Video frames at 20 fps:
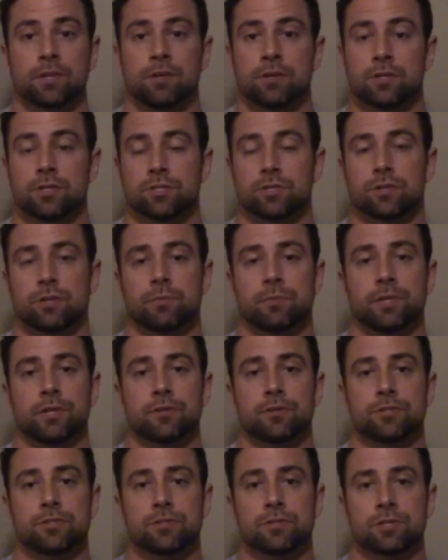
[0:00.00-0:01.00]
So anybody
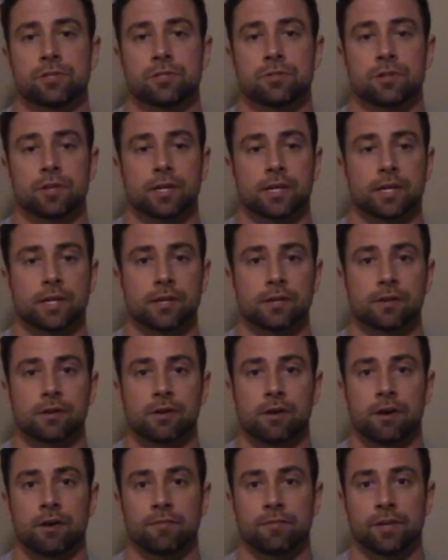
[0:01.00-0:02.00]
who's used to drinking
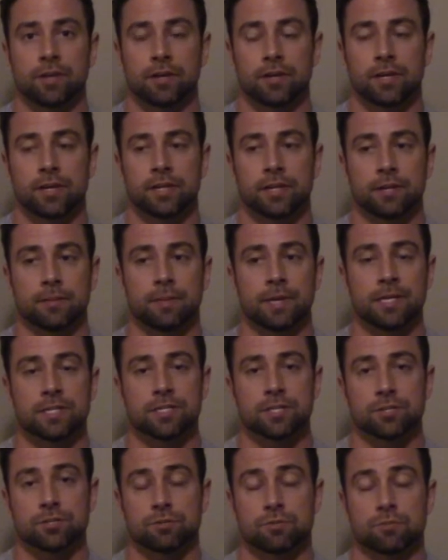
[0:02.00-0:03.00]
coffee on a daily
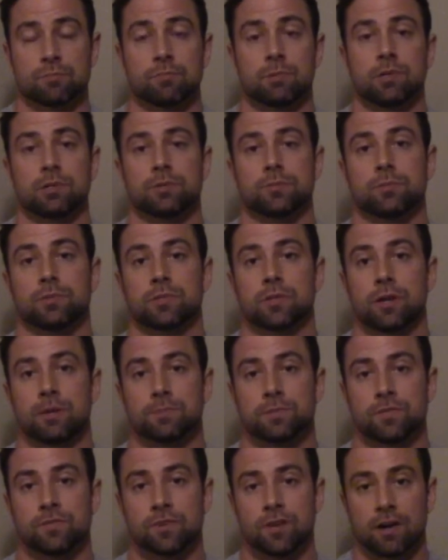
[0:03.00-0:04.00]
basis or multiple
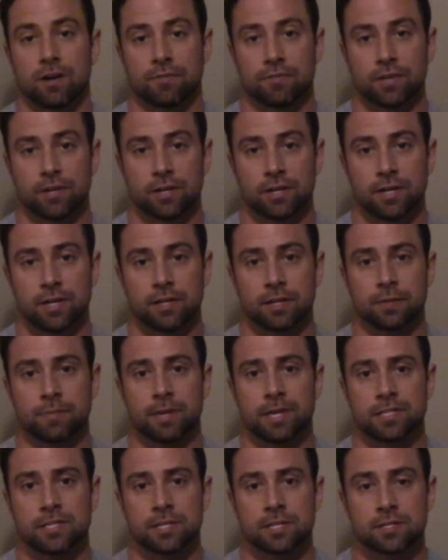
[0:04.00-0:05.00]
cups of coffee on a daily
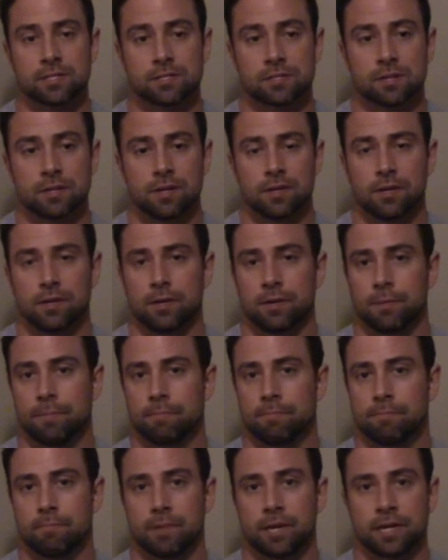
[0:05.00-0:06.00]
basis
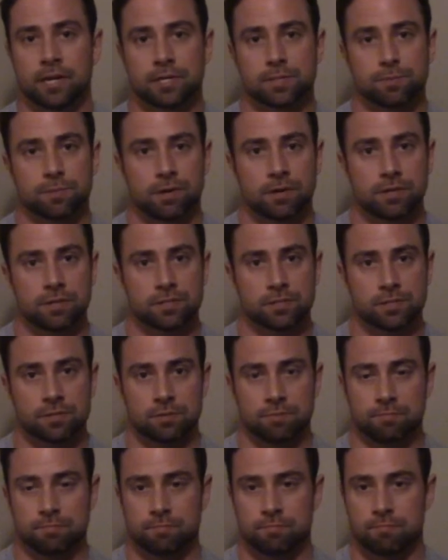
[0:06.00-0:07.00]
might experience
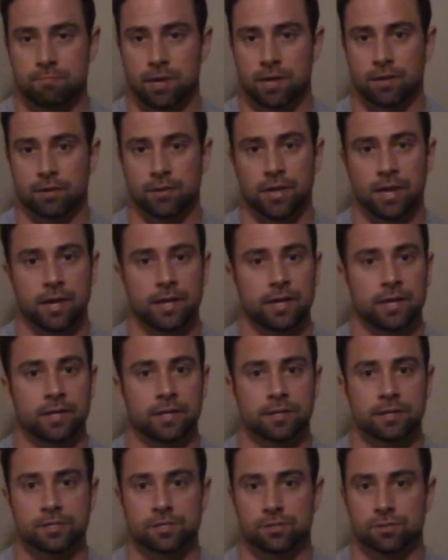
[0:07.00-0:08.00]
some mild
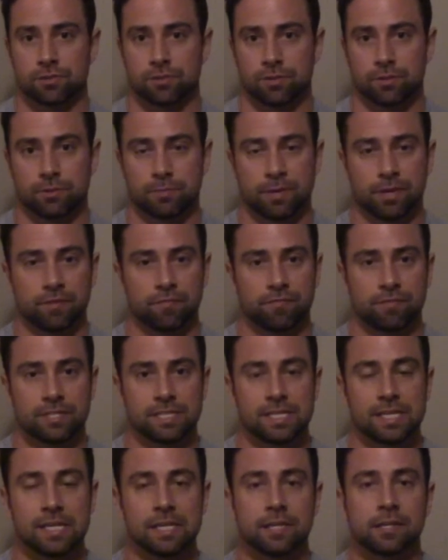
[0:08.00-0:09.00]
headaches or a little bit of
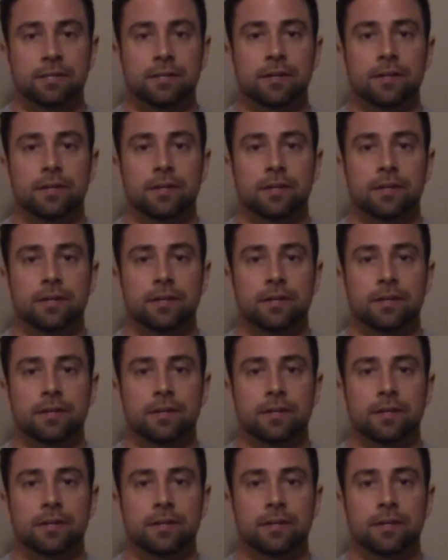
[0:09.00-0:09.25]
fatigue.